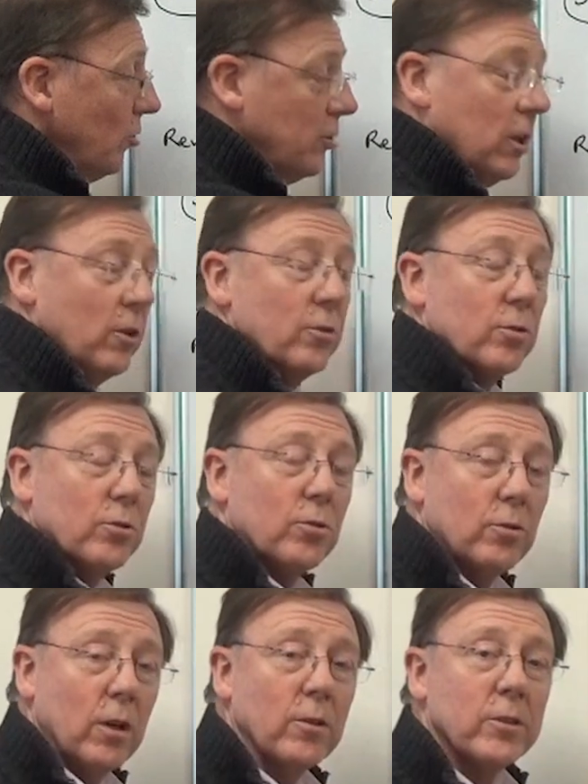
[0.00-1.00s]
total
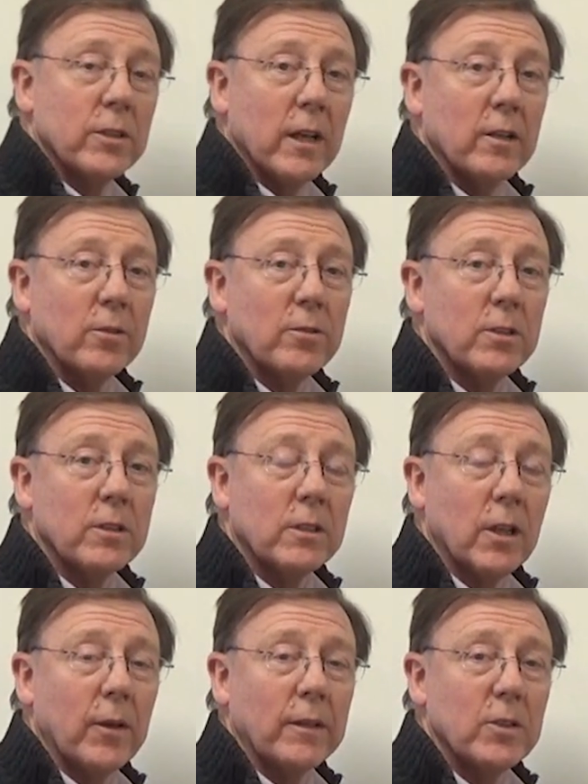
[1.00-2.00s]
gross sales is
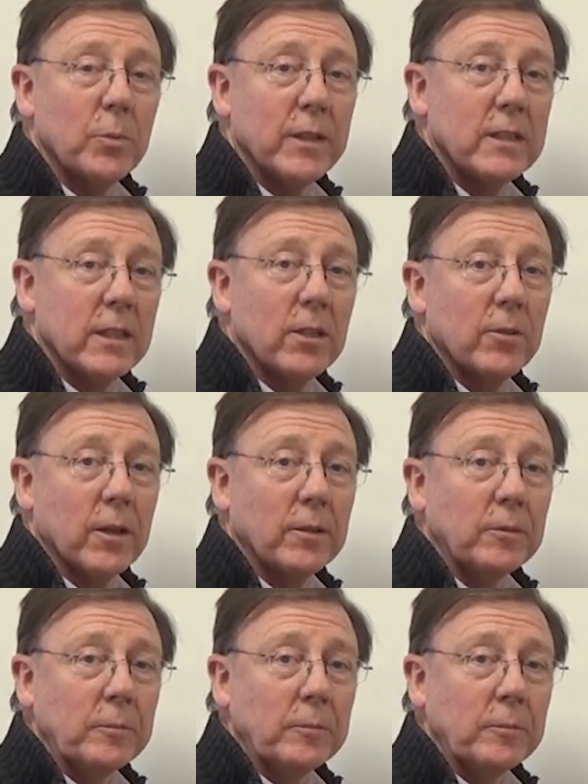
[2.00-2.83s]
going to be 0.